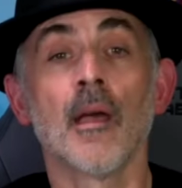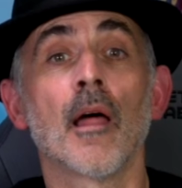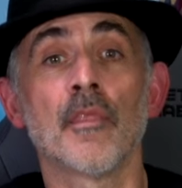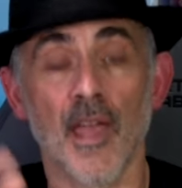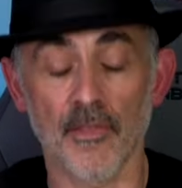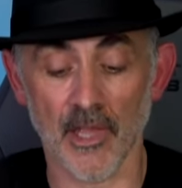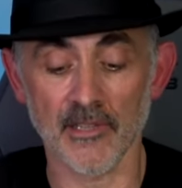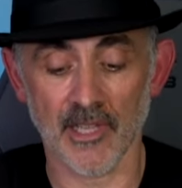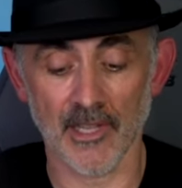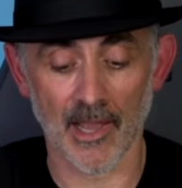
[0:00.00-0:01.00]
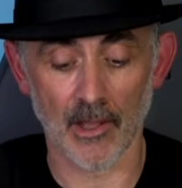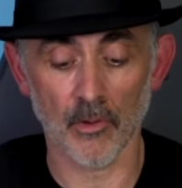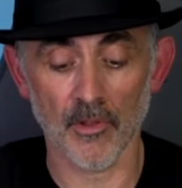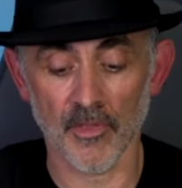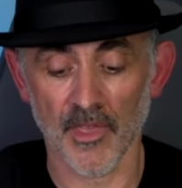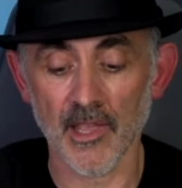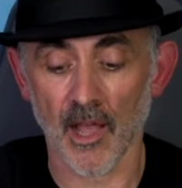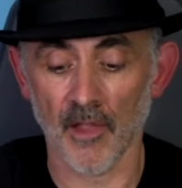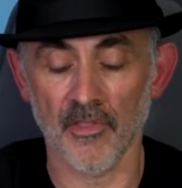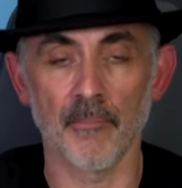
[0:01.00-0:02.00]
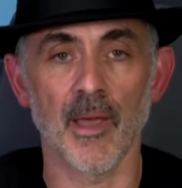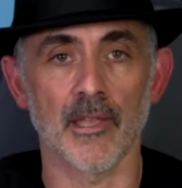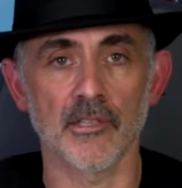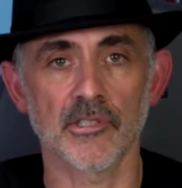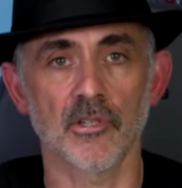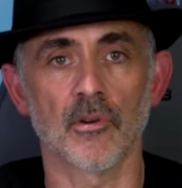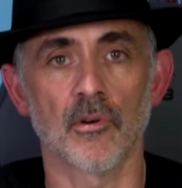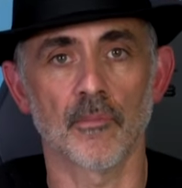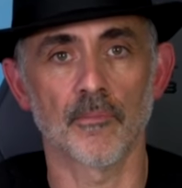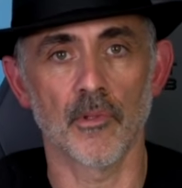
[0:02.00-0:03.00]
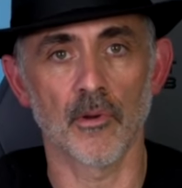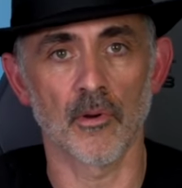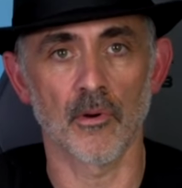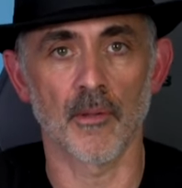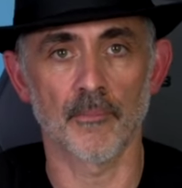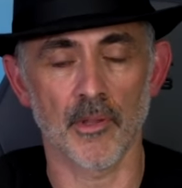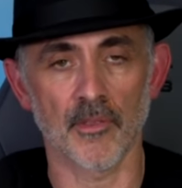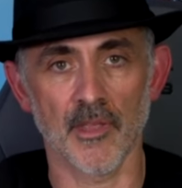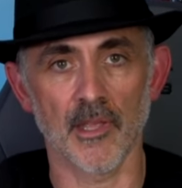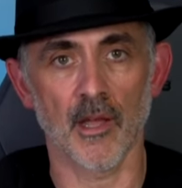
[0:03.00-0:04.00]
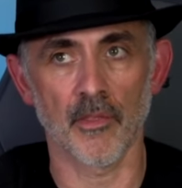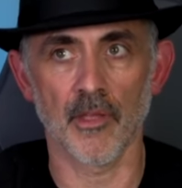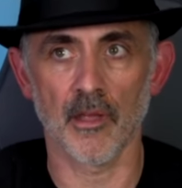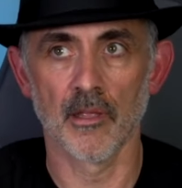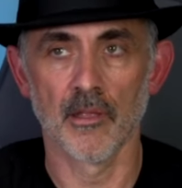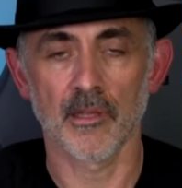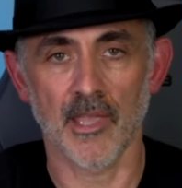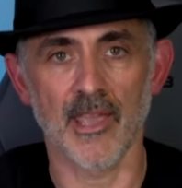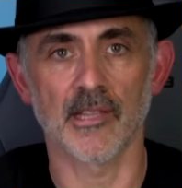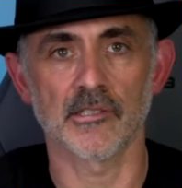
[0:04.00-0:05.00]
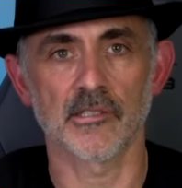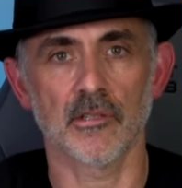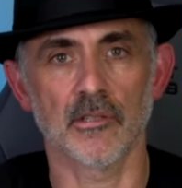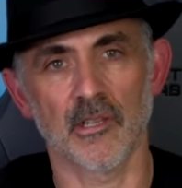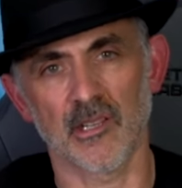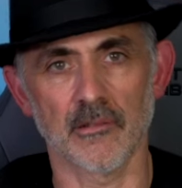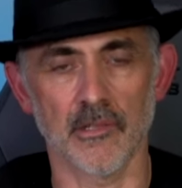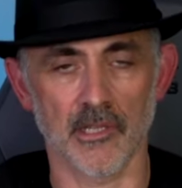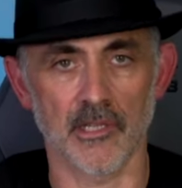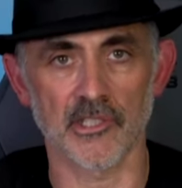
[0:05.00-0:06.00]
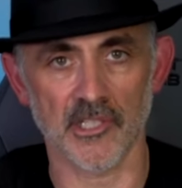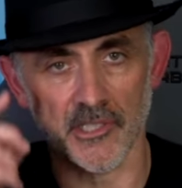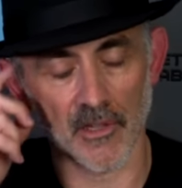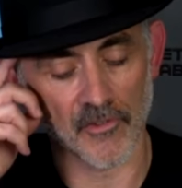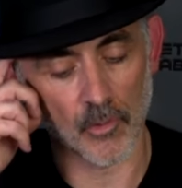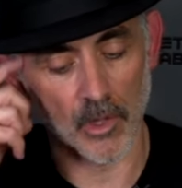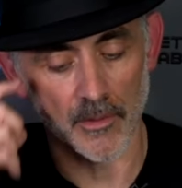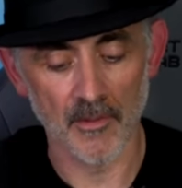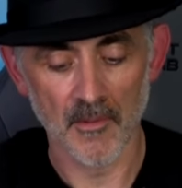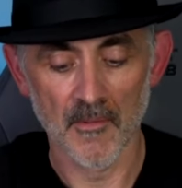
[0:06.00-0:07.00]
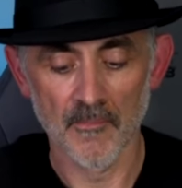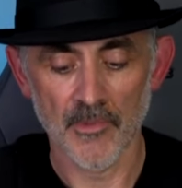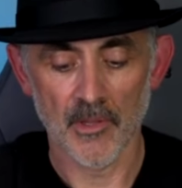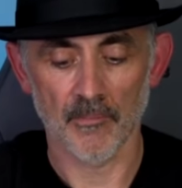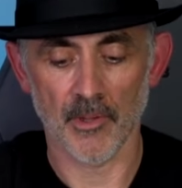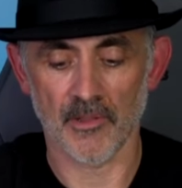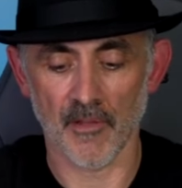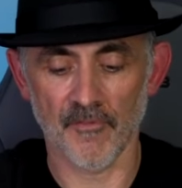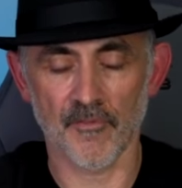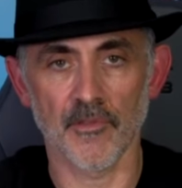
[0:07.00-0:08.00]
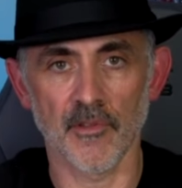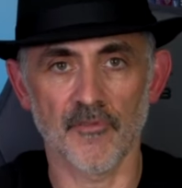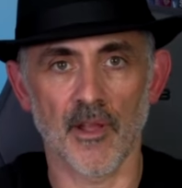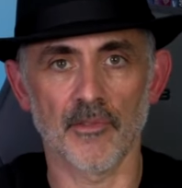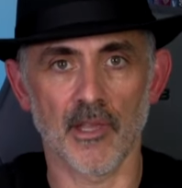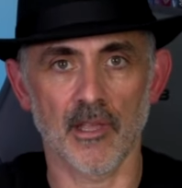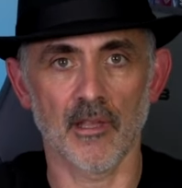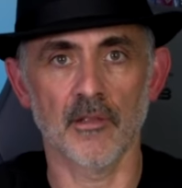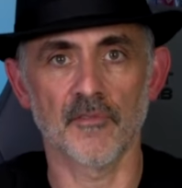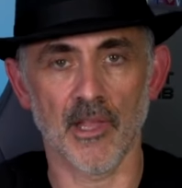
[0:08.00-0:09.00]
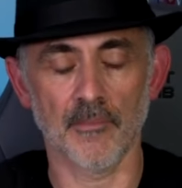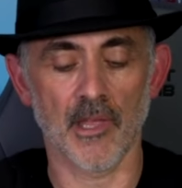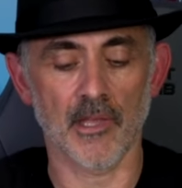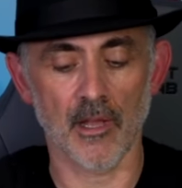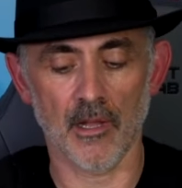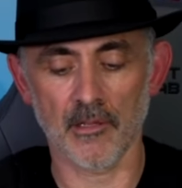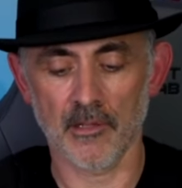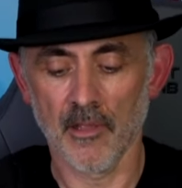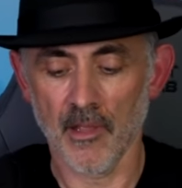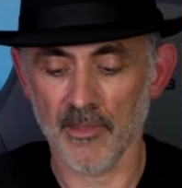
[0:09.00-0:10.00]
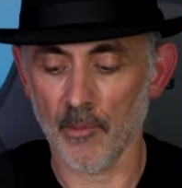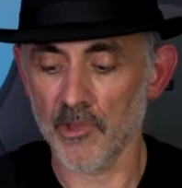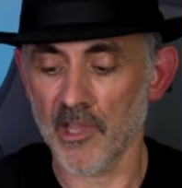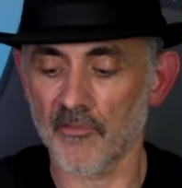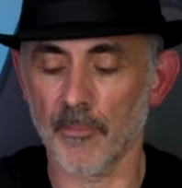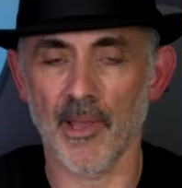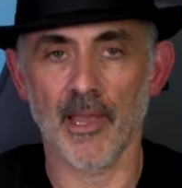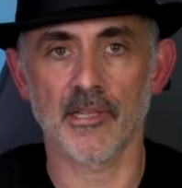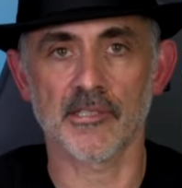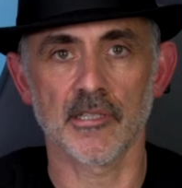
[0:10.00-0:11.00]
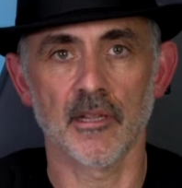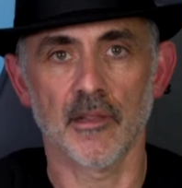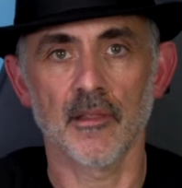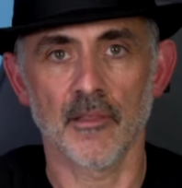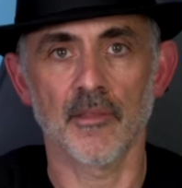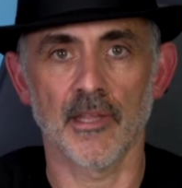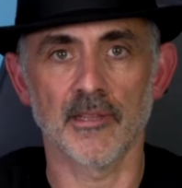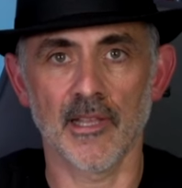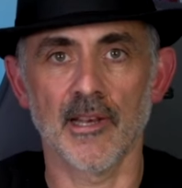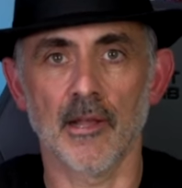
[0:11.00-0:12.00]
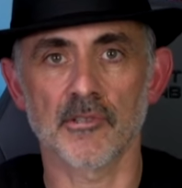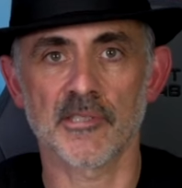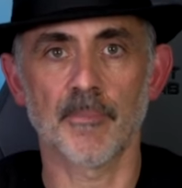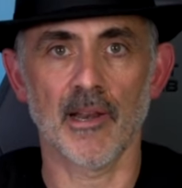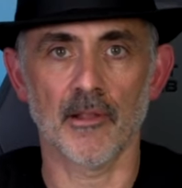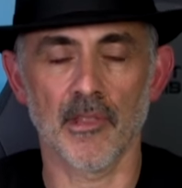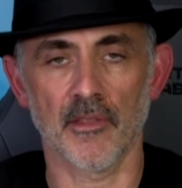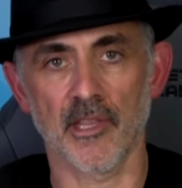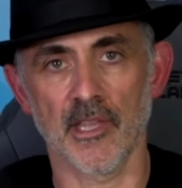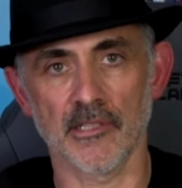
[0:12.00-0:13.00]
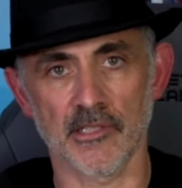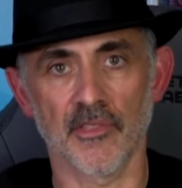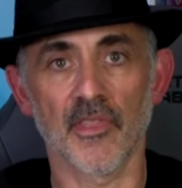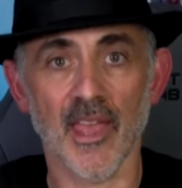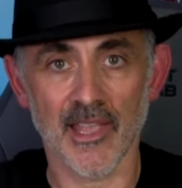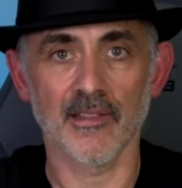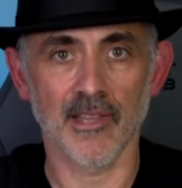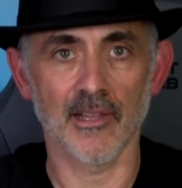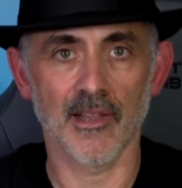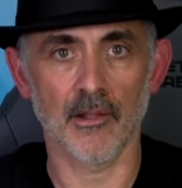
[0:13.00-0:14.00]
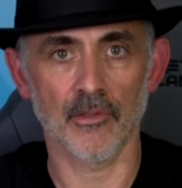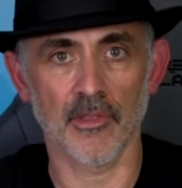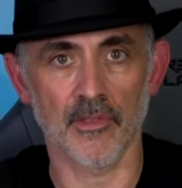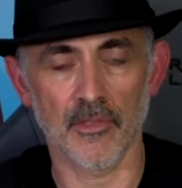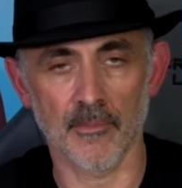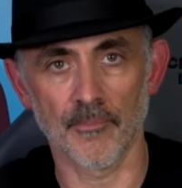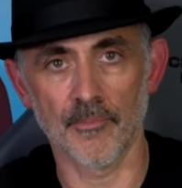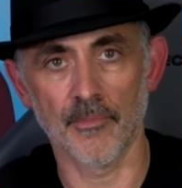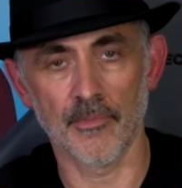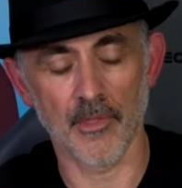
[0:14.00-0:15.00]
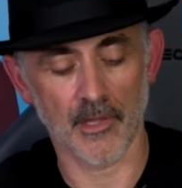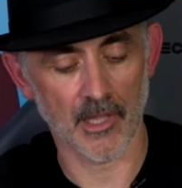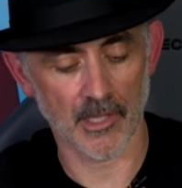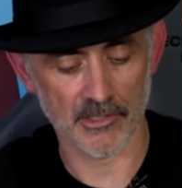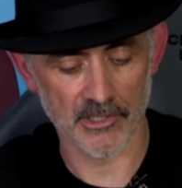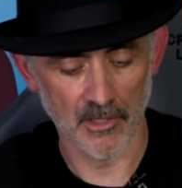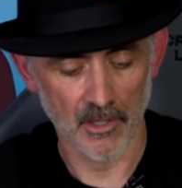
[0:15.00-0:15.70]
And then they deal out the other mates, or or I put the other kings, and you can you can adjust it if you want. But they've you've found their you've named their card, and then with the other packs, they deal out, spell out the other kings, and they deal out the the, the kings.